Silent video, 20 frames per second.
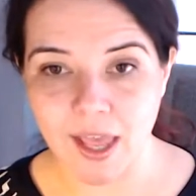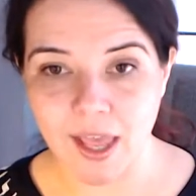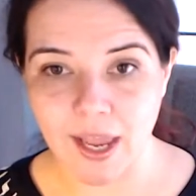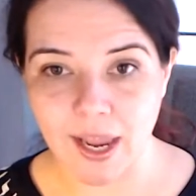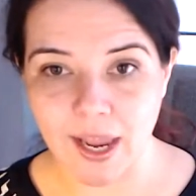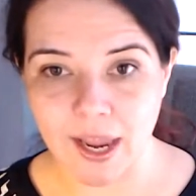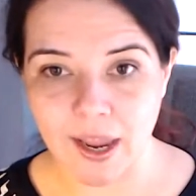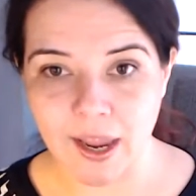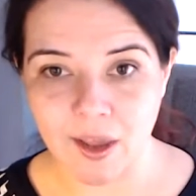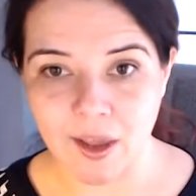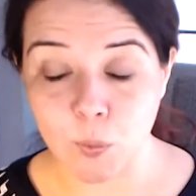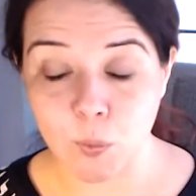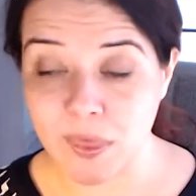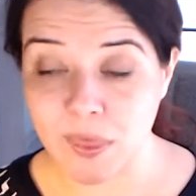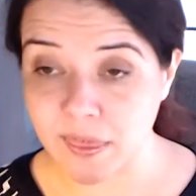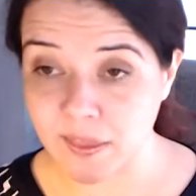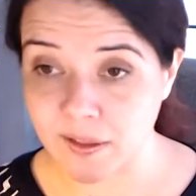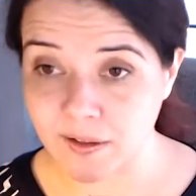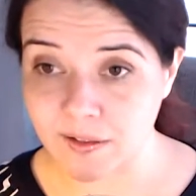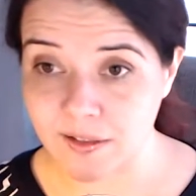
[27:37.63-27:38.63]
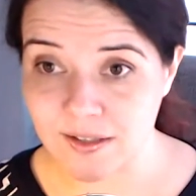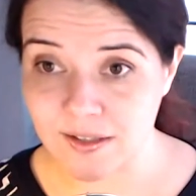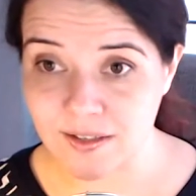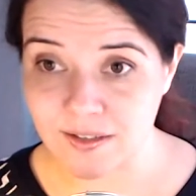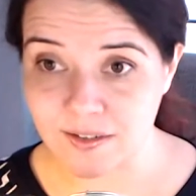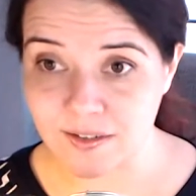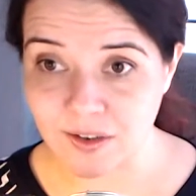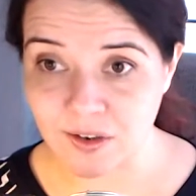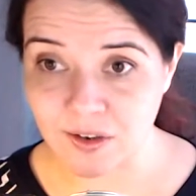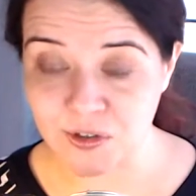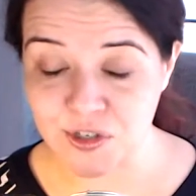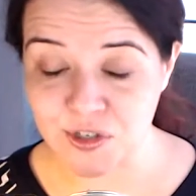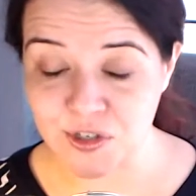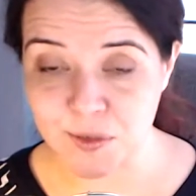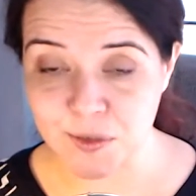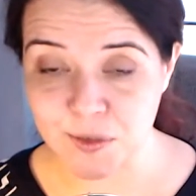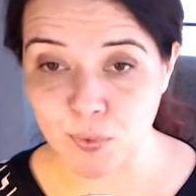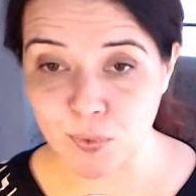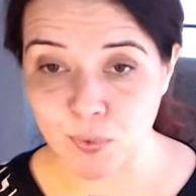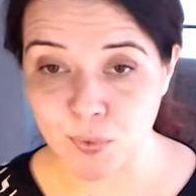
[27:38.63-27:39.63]
And we mm-hmm. think that this energy
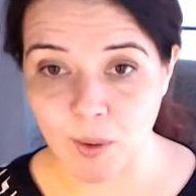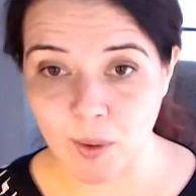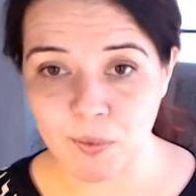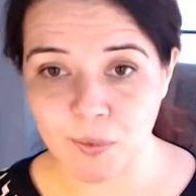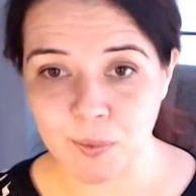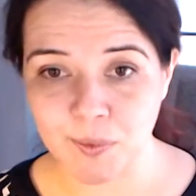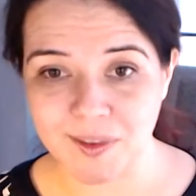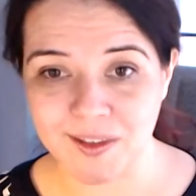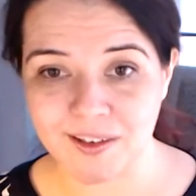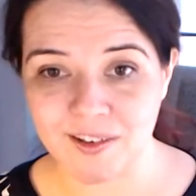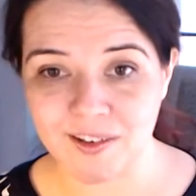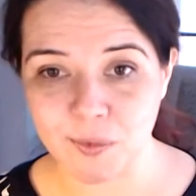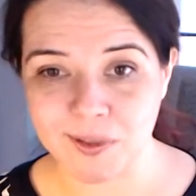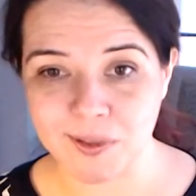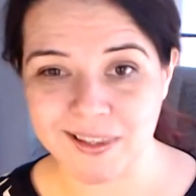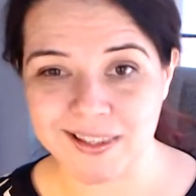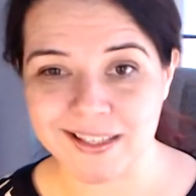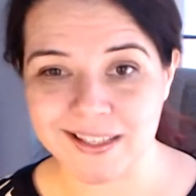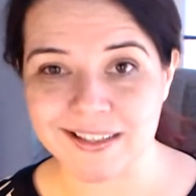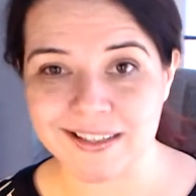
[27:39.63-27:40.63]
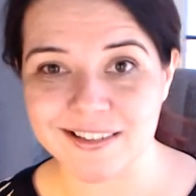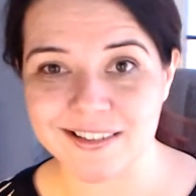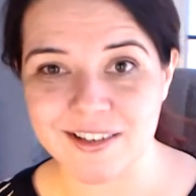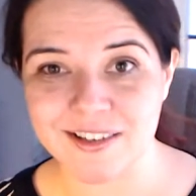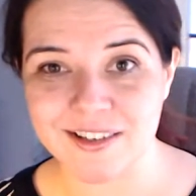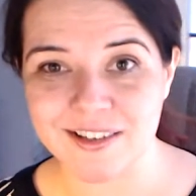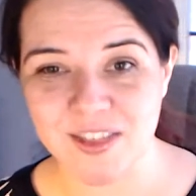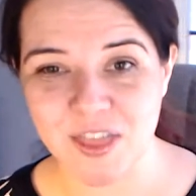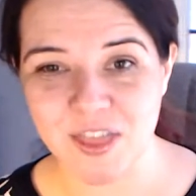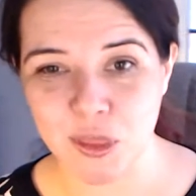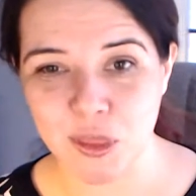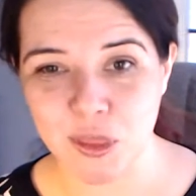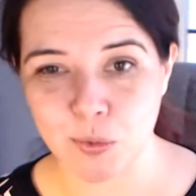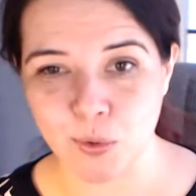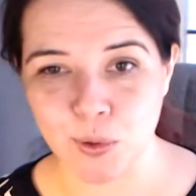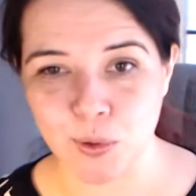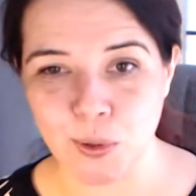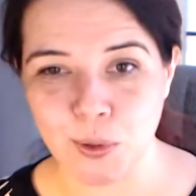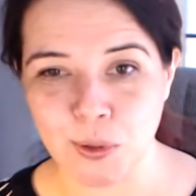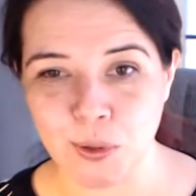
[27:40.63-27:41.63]
probably is released
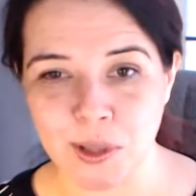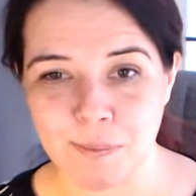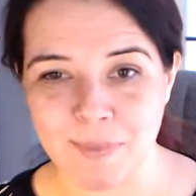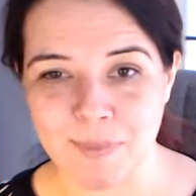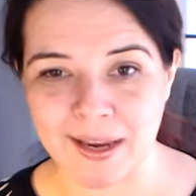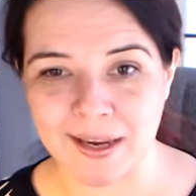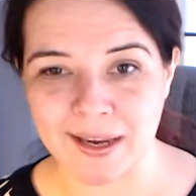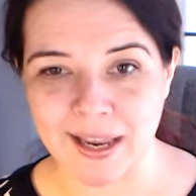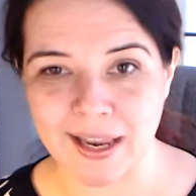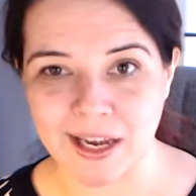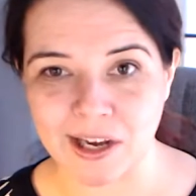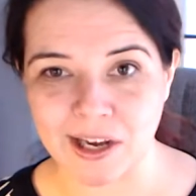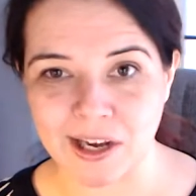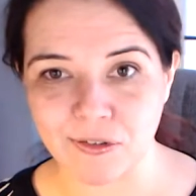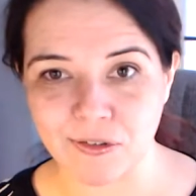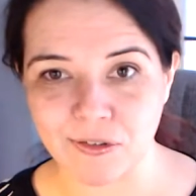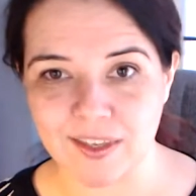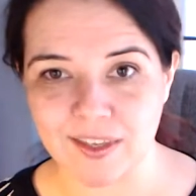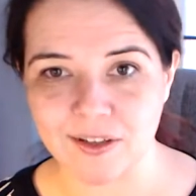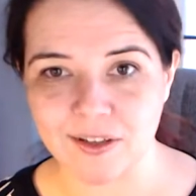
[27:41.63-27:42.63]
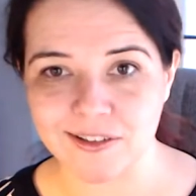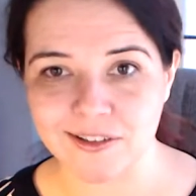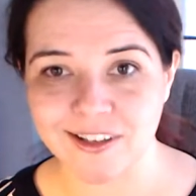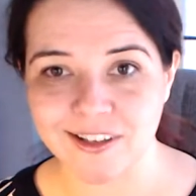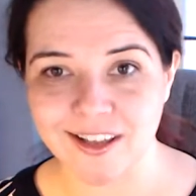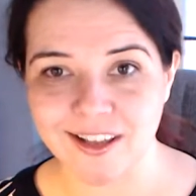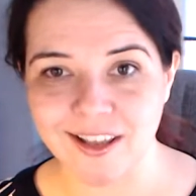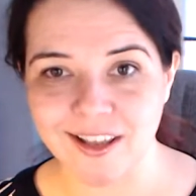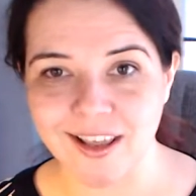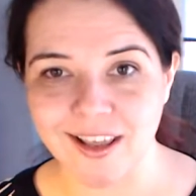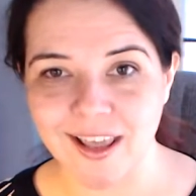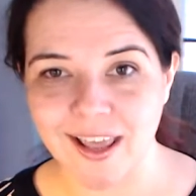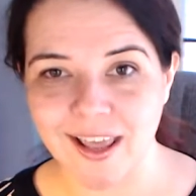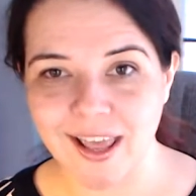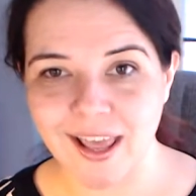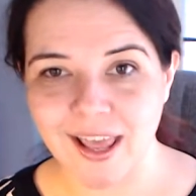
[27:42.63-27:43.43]
through the magnetic field. Mm-hmm.